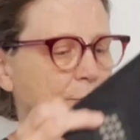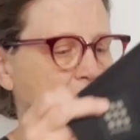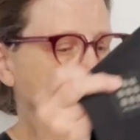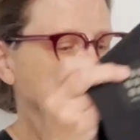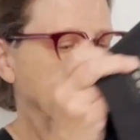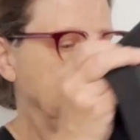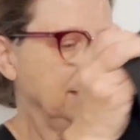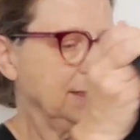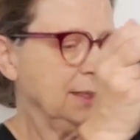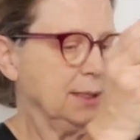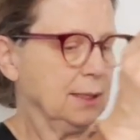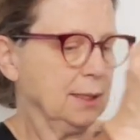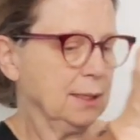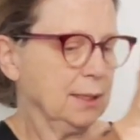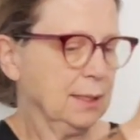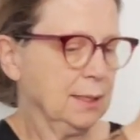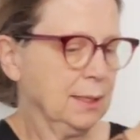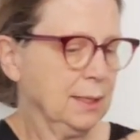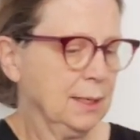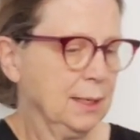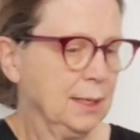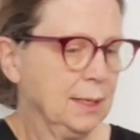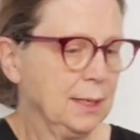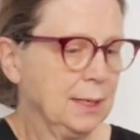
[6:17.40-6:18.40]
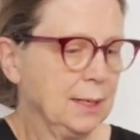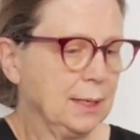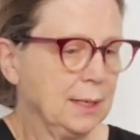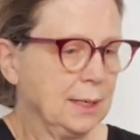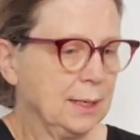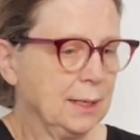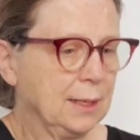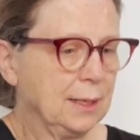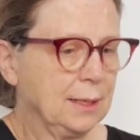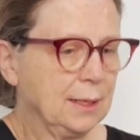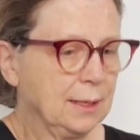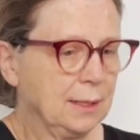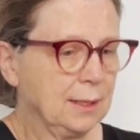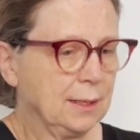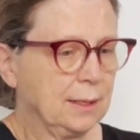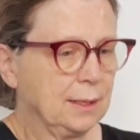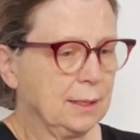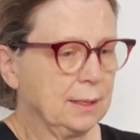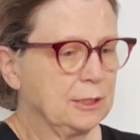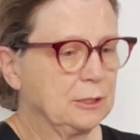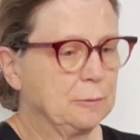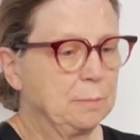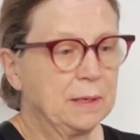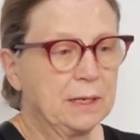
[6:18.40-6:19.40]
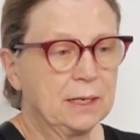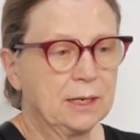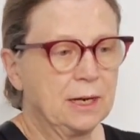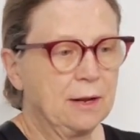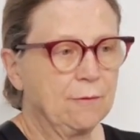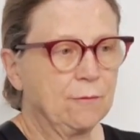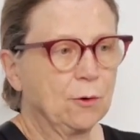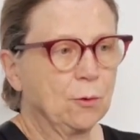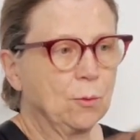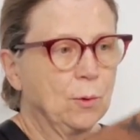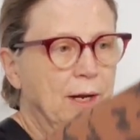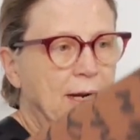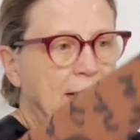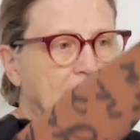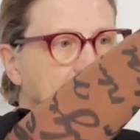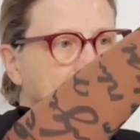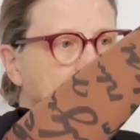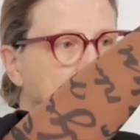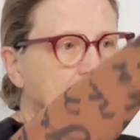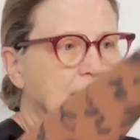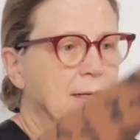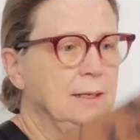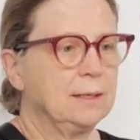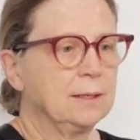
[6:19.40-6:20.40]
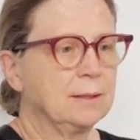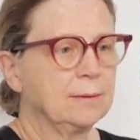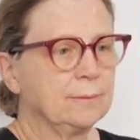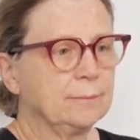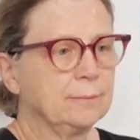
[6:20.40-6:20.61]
one is big enough for what I need.